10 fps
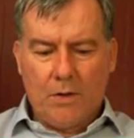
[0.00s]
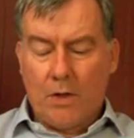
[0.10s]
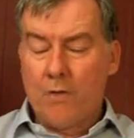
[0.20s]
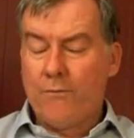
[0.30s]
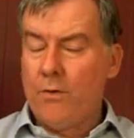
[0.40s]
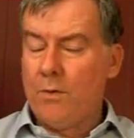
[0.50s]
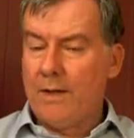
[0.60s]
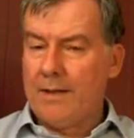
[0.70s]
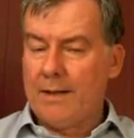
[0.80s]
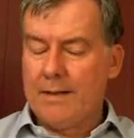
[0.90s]
Kofoo, I
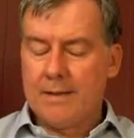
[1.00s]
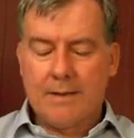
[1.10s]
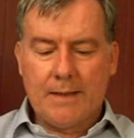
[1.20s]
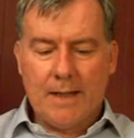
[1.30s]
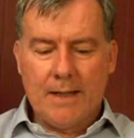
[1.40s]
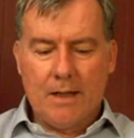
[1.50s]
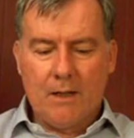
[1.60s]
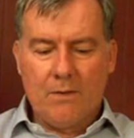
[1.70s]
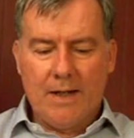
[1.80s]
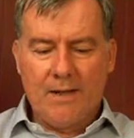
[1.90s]
think it is,
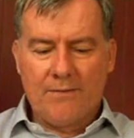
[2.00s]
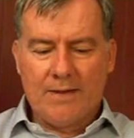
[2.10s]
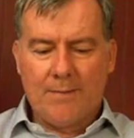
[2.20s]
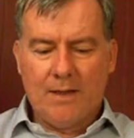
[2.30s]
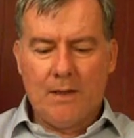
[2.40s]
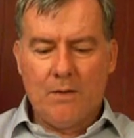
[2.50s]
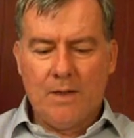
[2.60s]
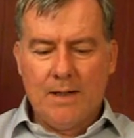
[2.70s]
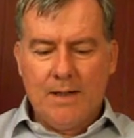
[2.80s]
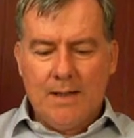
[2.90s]
Kofoo
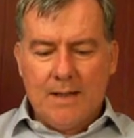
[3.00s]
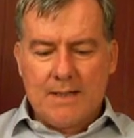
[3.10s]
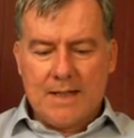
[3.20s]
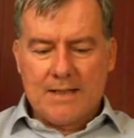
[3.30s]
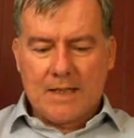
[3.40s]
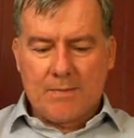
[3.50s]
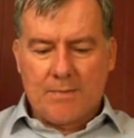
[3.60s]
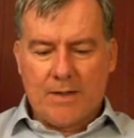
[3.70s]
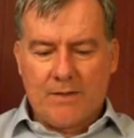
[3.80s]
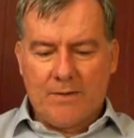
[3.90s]
Sussex
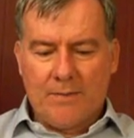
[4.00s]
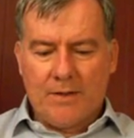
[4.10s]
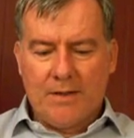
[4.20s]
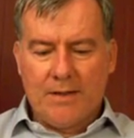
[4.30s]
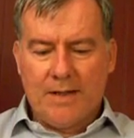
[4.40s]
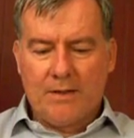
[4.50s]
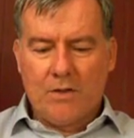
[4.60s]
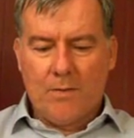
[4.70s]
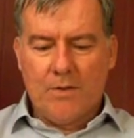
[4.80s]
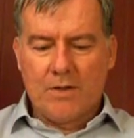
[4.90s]
Property Limited and
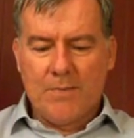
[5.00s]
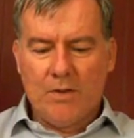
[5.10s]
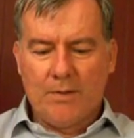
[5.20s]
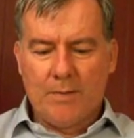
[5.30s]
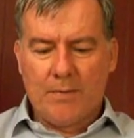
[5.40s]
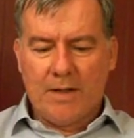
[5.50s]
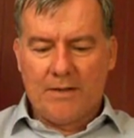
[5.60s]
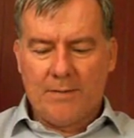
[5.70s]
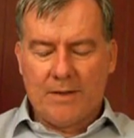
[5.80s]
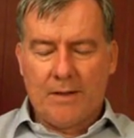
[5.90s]
Commerce Building
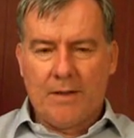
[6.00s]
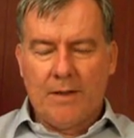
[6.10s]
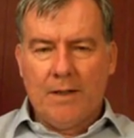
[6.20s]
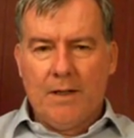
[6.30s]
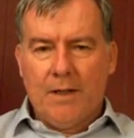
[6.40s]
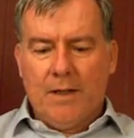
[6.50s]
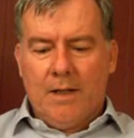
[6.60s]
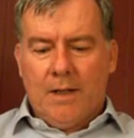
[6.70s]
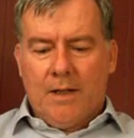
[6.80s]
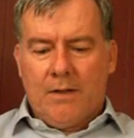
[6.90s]
Property Limited,
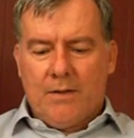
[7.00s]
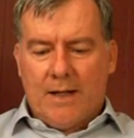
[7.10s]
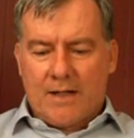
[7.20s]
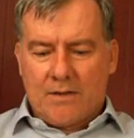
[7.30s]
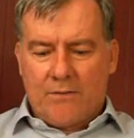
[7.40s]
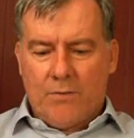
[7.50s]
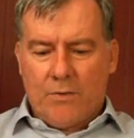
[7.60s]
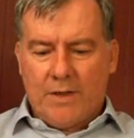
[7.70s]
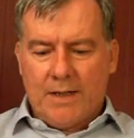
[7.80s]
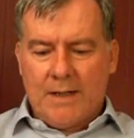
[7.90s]

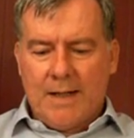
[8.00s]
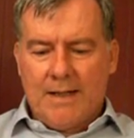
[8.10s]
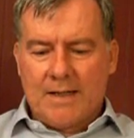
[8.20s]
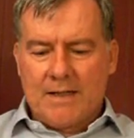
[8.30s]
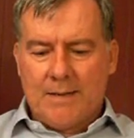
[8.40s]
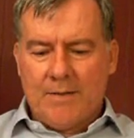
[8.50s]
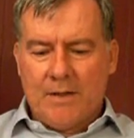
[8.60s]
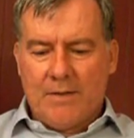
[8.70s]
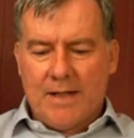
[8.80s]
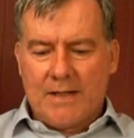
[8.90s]
2014
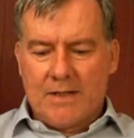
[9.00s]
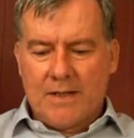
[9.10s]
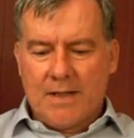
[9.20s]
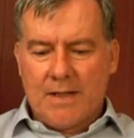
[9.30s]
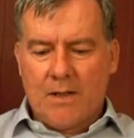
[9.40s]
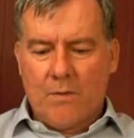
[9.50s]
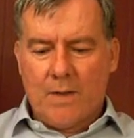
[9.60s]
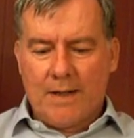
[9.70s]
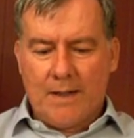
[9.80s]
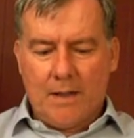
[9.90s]
NSWSC
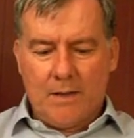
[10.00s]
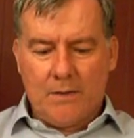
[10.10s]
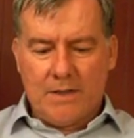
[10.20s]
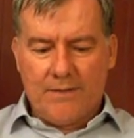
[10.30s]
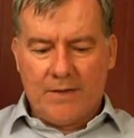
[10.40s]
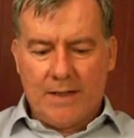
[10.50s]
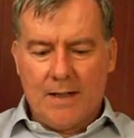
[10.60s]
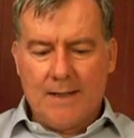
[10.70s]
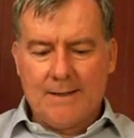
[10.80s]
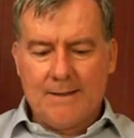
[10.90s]

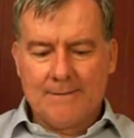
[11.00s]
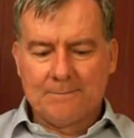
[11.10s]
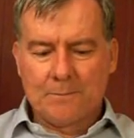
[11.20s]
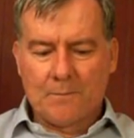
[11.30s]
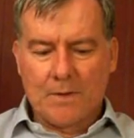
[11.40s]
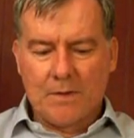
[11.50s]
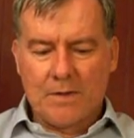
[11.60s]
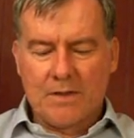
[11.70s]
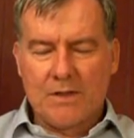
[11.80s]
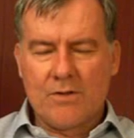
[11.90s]
1079,
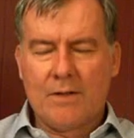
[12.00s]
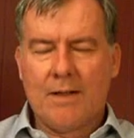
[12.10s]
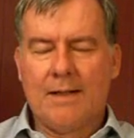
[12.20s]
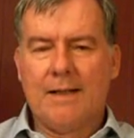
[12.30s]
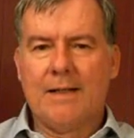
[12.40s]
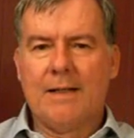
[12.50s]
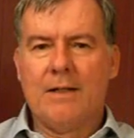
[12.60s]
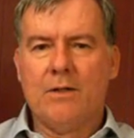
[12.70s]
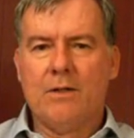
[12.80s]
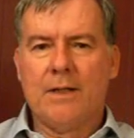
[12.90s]
decision
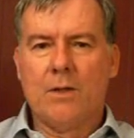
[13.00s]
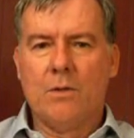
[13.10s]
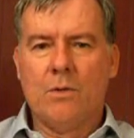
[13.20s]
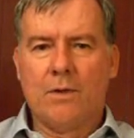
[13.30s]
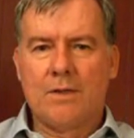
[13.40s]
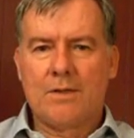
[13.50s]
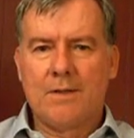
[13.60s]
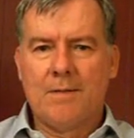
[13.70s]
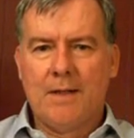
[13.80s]
in early August.